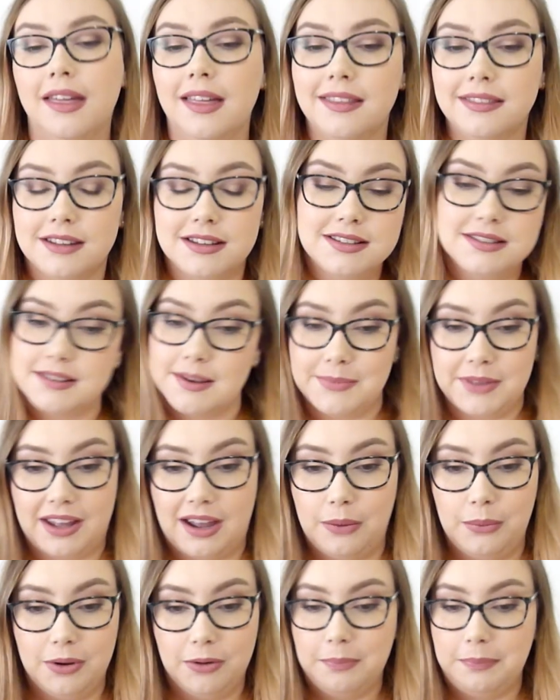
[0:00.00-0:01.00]
This is something
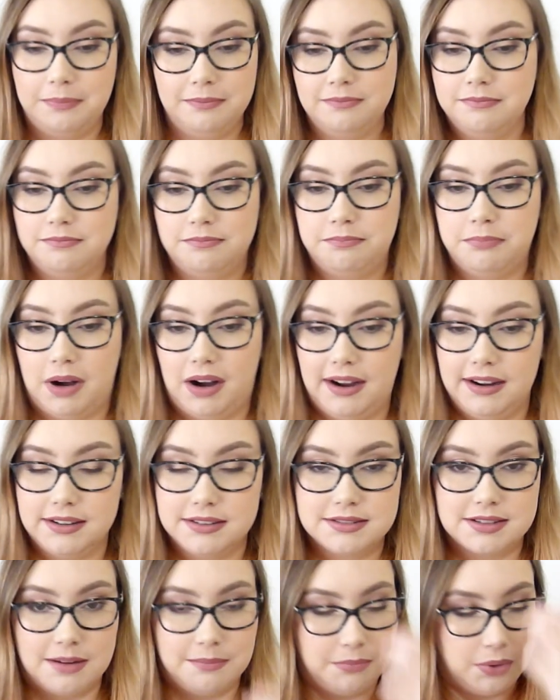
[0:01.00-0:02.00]
I will buy
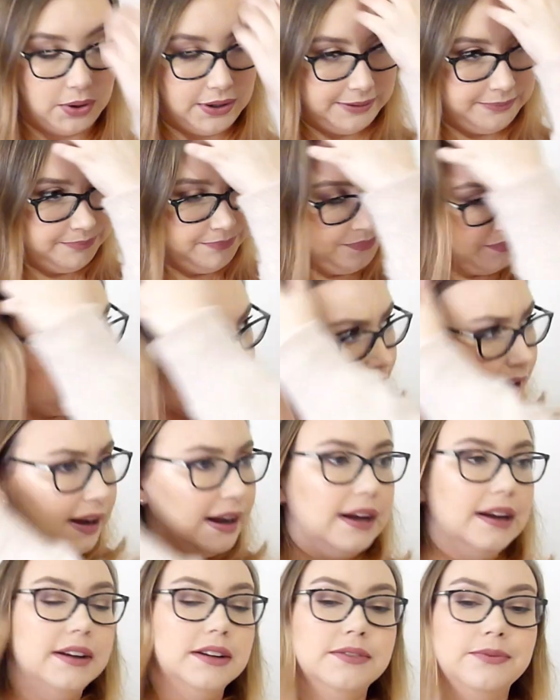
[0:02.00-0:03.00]
at some point.
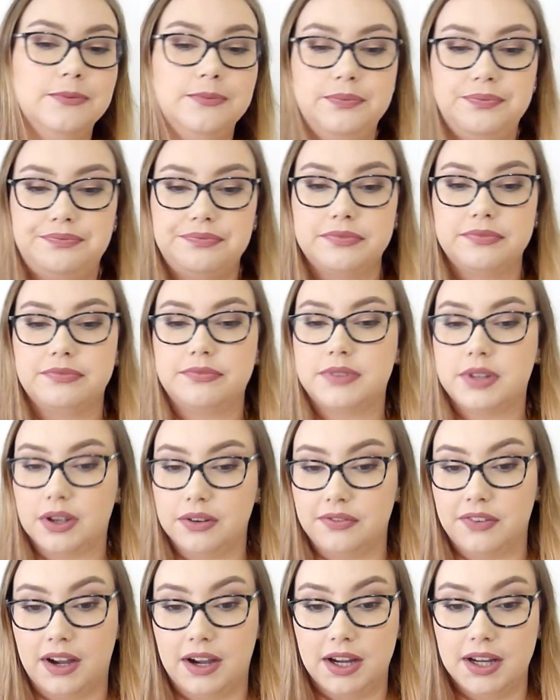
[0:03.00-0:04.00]
I so
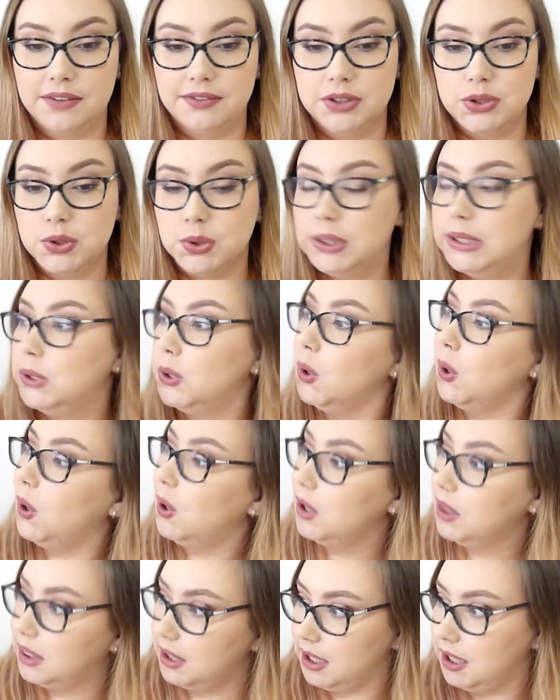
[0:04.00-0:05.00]
far have enjoyed
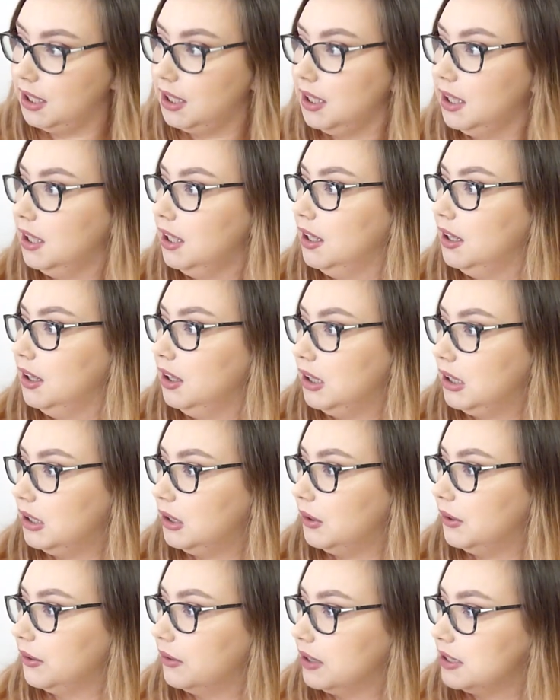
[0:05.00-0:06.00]
all the
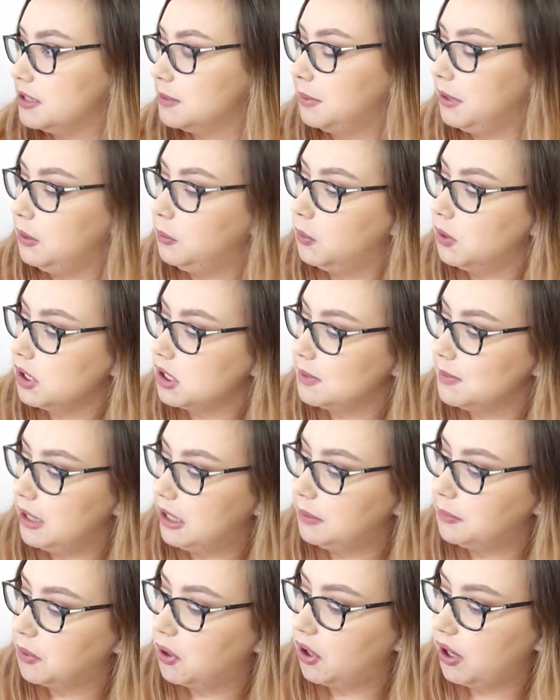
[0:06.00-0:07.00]
Glow Recipe
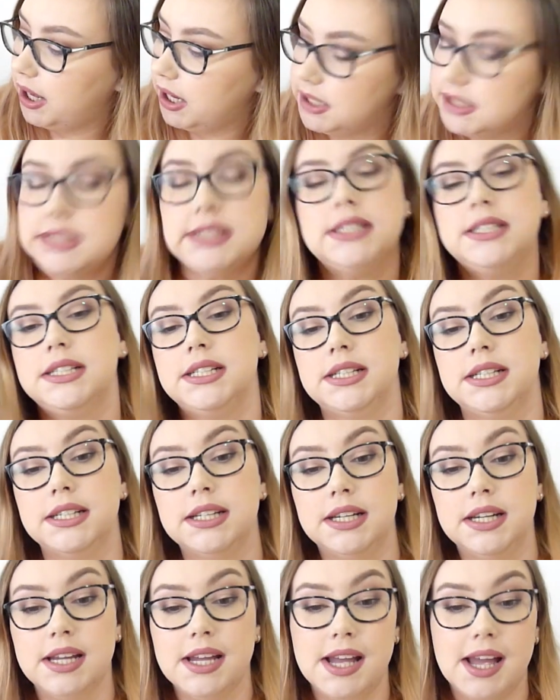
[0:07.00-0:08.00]
Watermelon products,
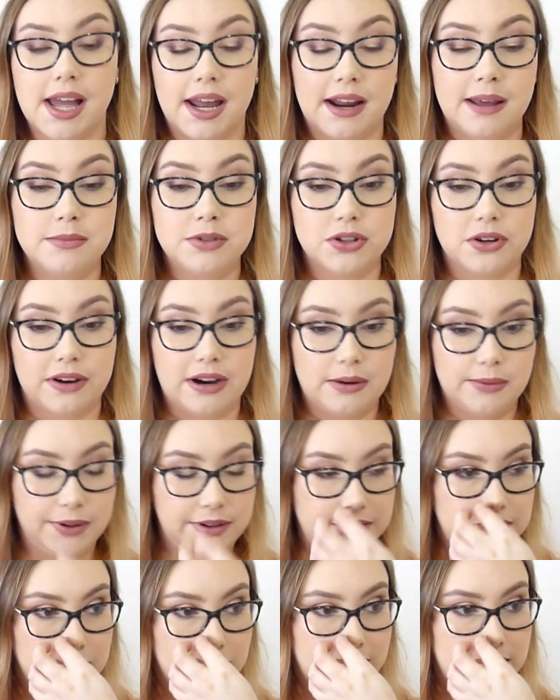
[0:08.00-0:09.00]
and I'm sure I will
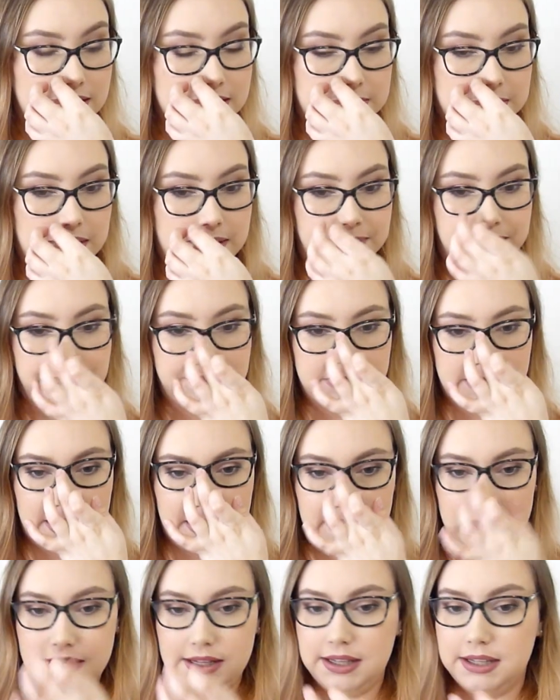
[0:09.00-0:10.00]
enjoy this one.
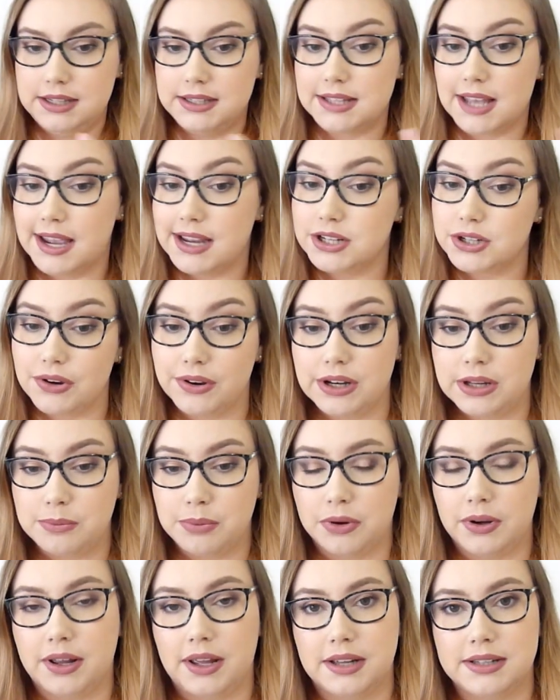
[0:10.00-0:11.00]
It is a toning
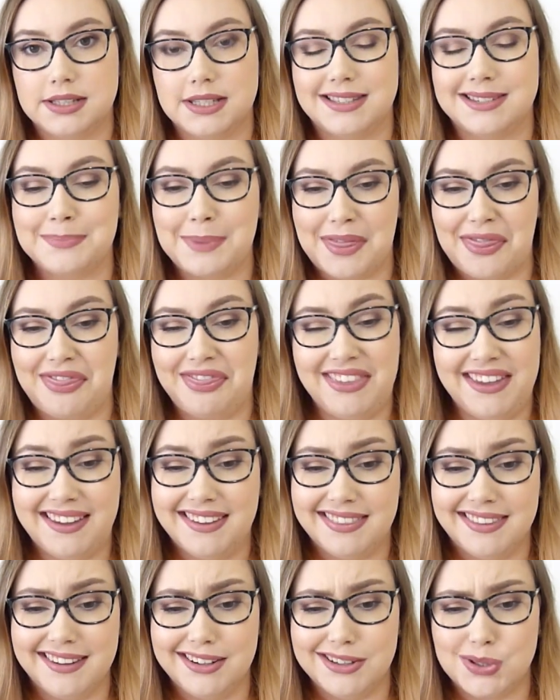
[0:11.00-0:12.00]
product. It's a bit thicker
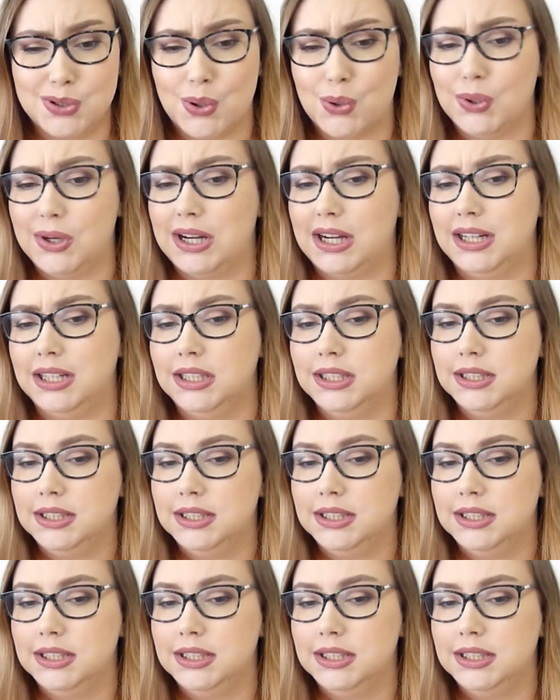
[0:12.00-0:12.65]
than a toner,